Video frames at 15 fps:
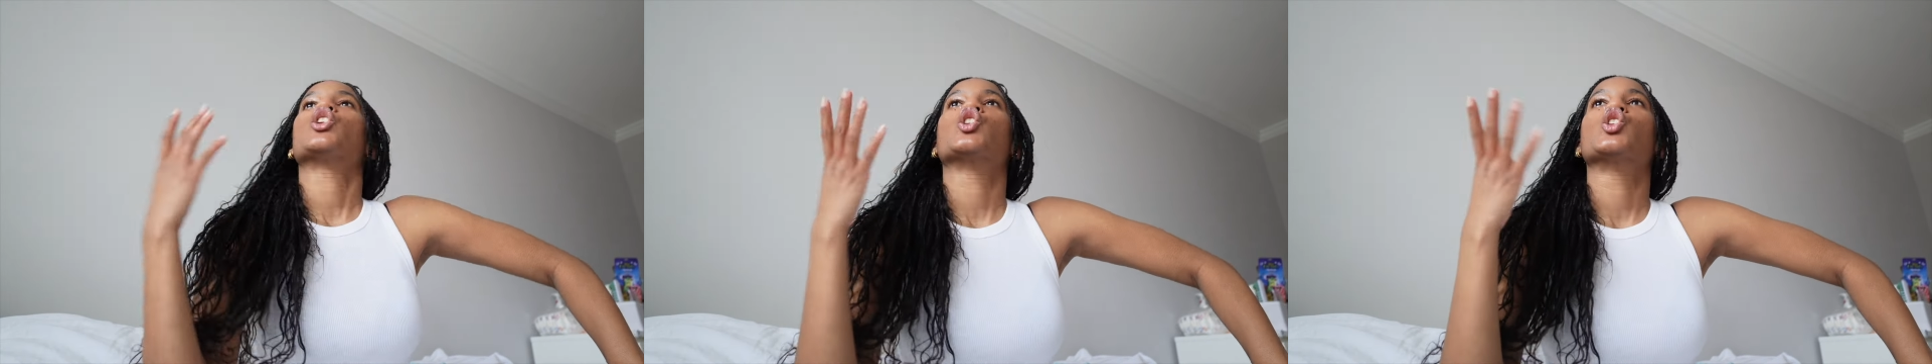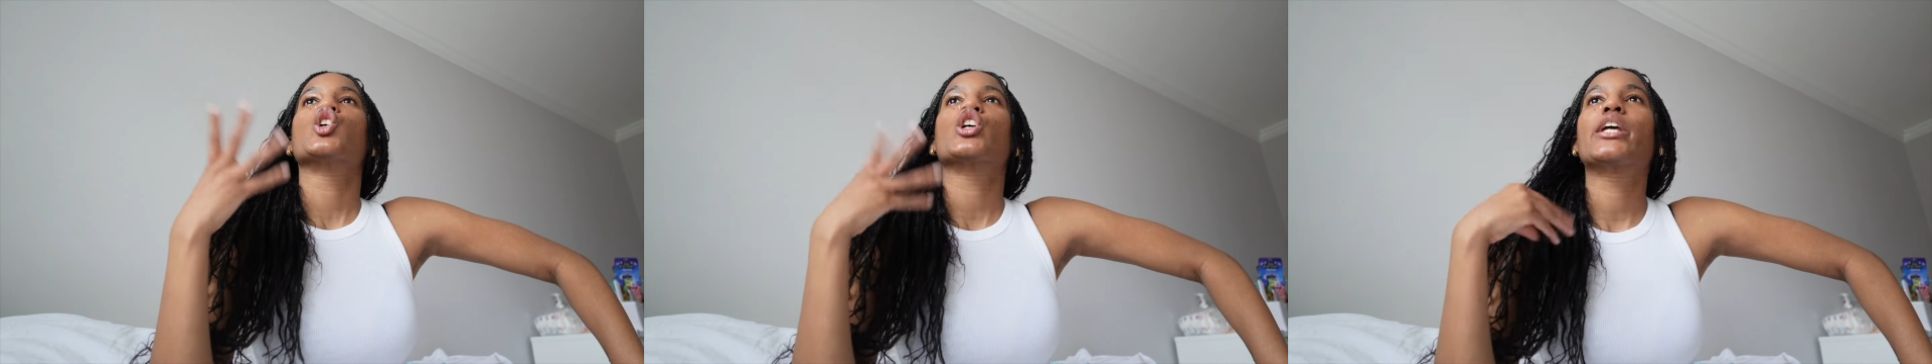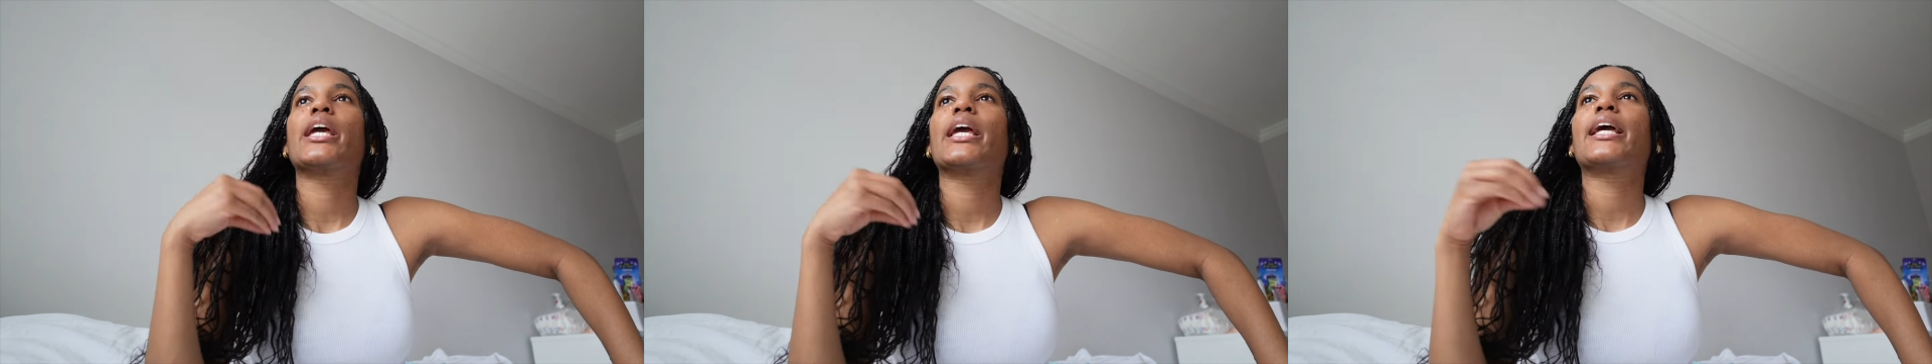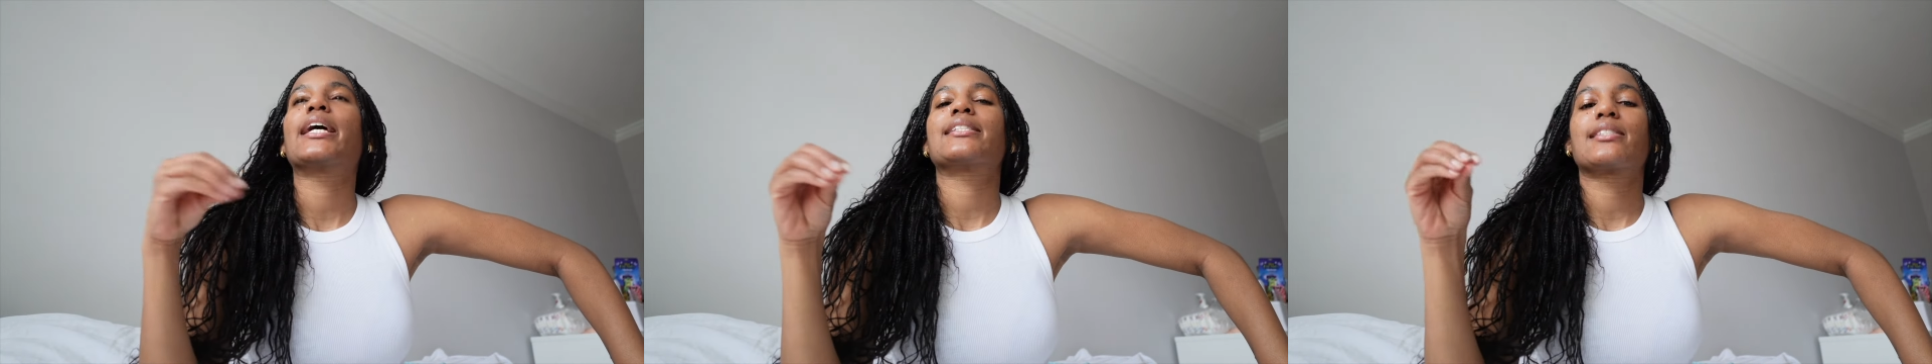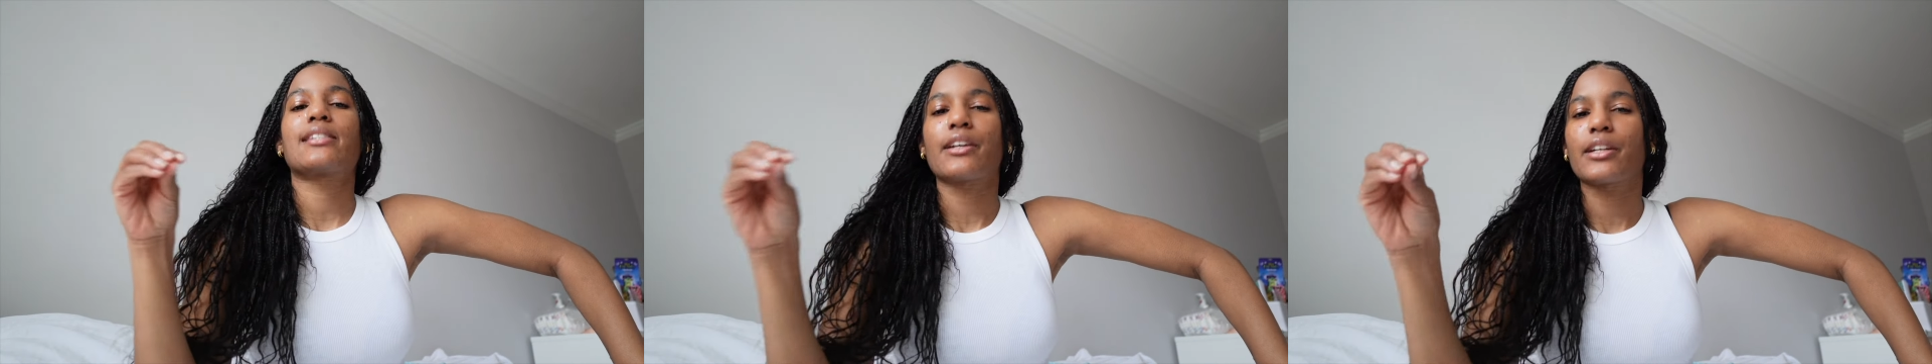looking
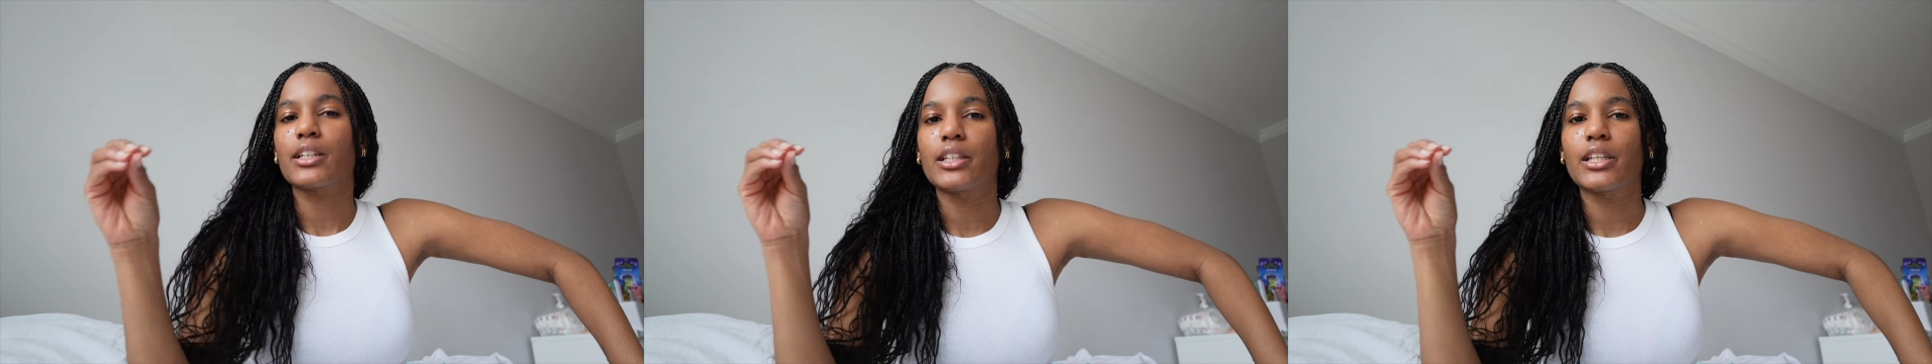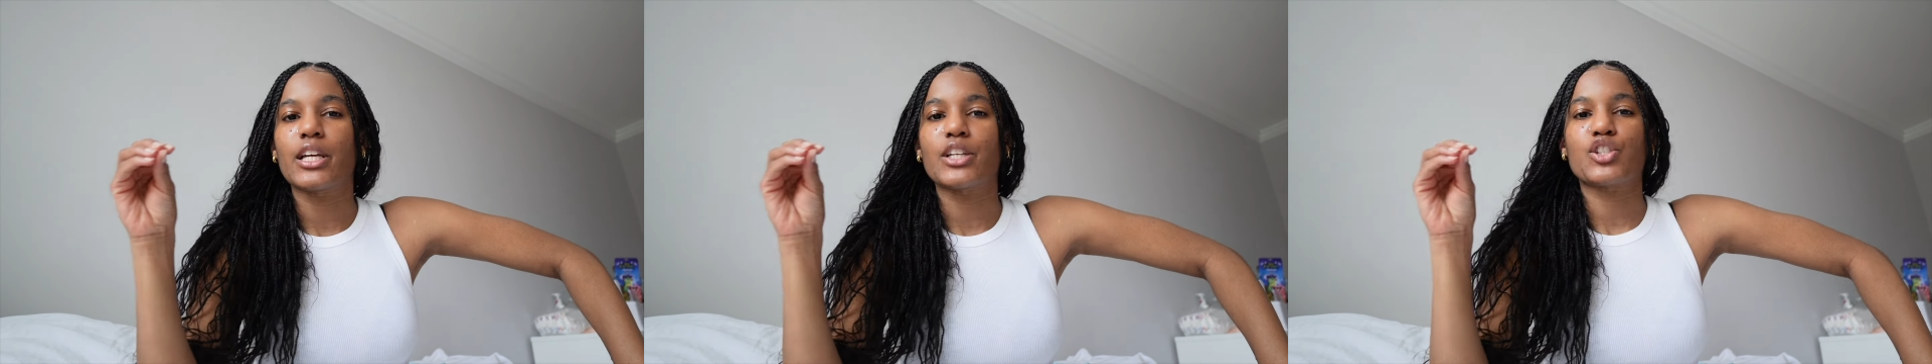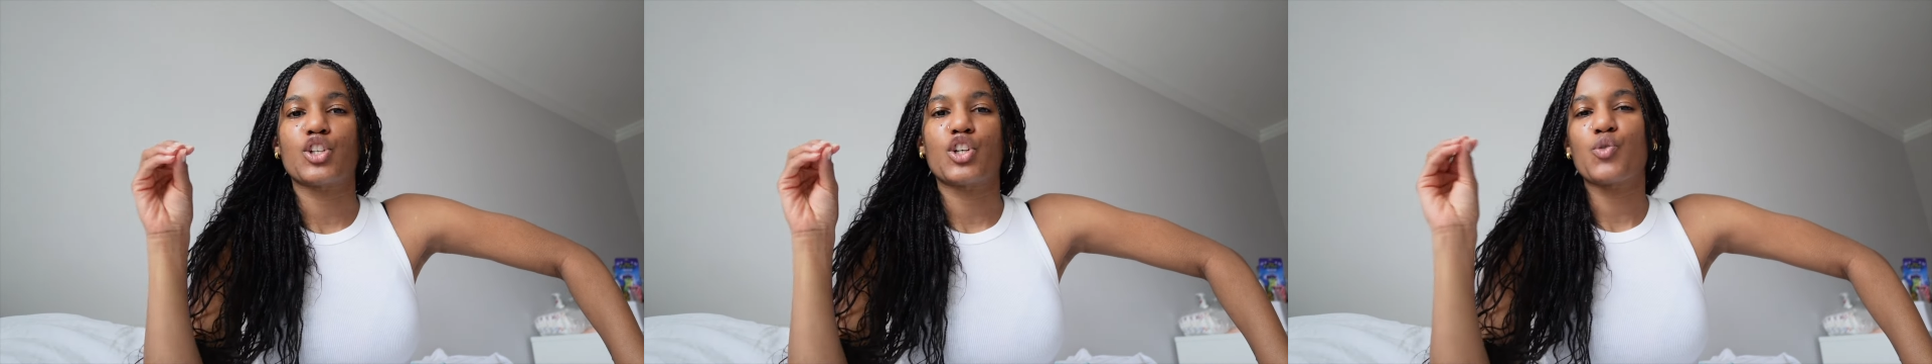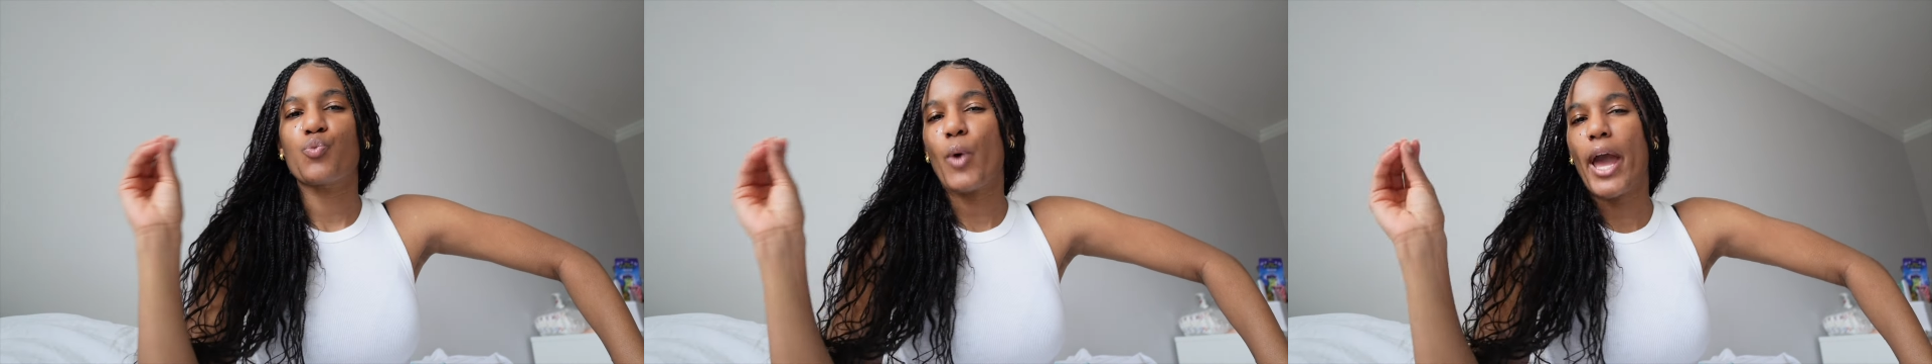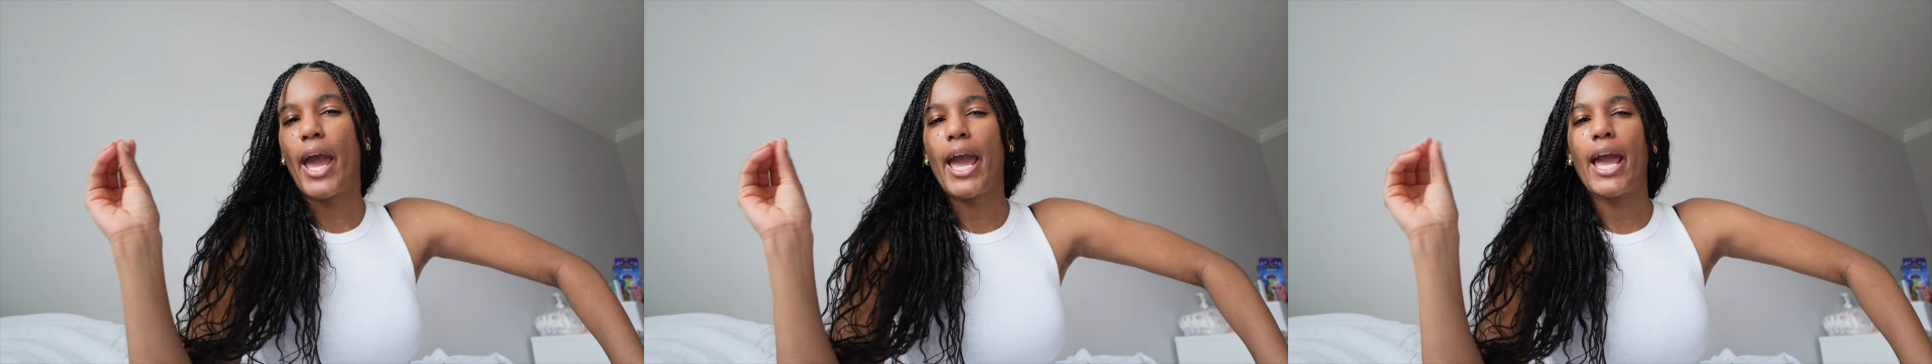aesthetically a certain
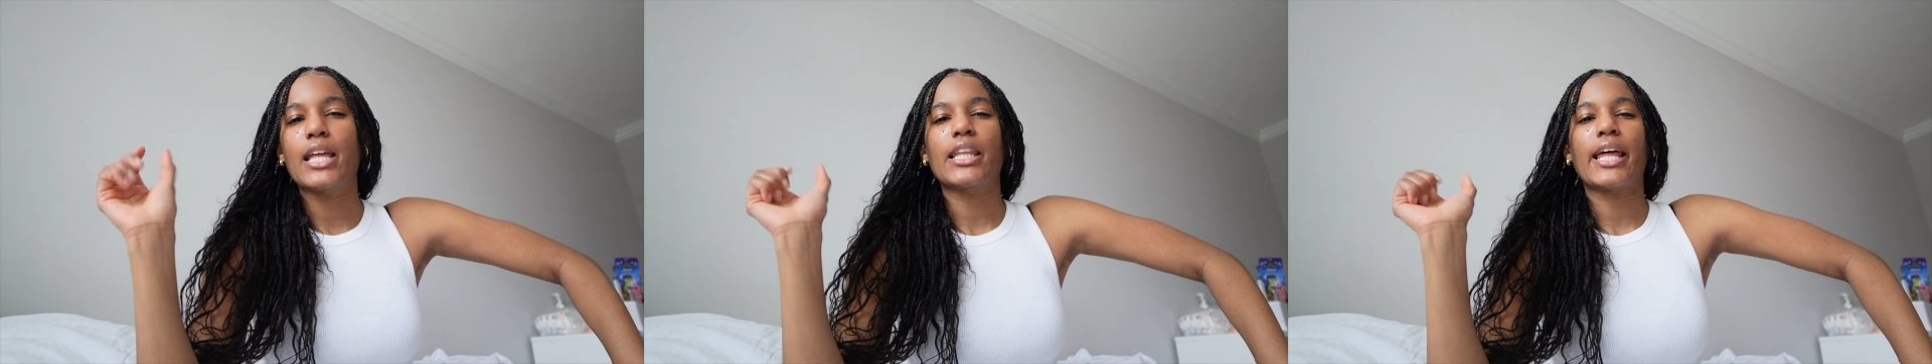way,